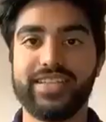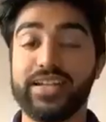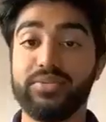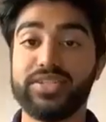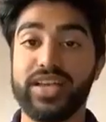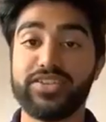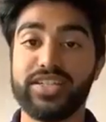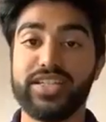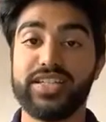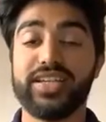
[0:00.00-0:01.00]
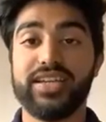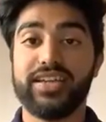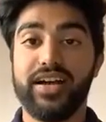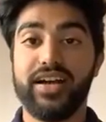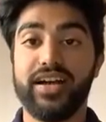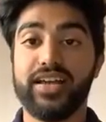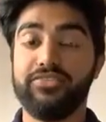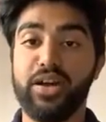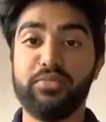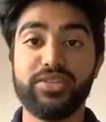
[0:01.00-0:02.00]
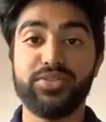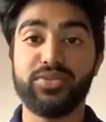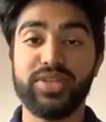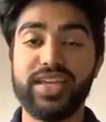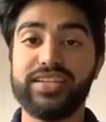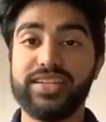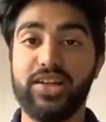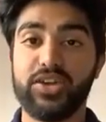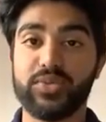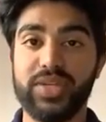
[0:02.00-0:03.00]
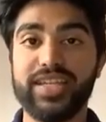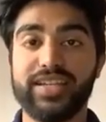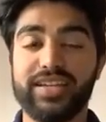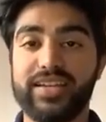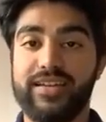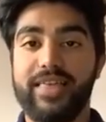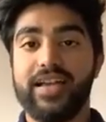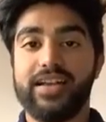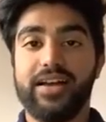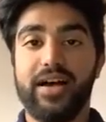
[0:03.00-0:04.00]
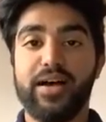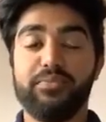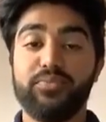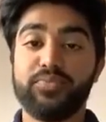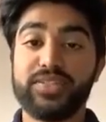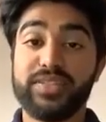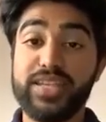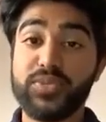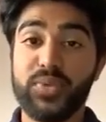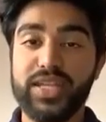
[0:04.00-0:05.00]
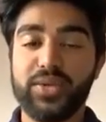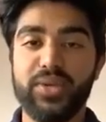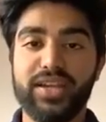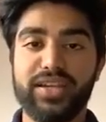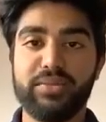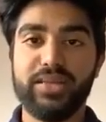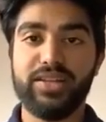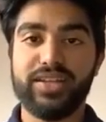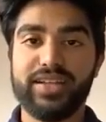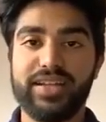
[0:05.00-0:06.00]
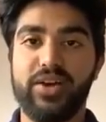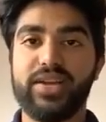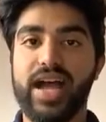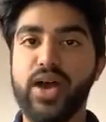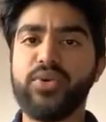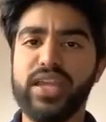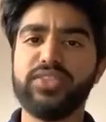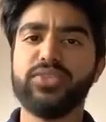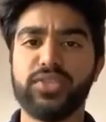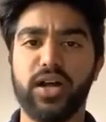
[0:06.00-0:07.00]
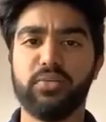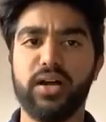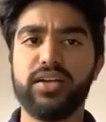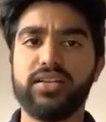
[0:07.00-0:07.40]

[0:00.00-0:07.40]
it was actually Environmental Day last week. This week, we are going to be looking at how Hindu Dharma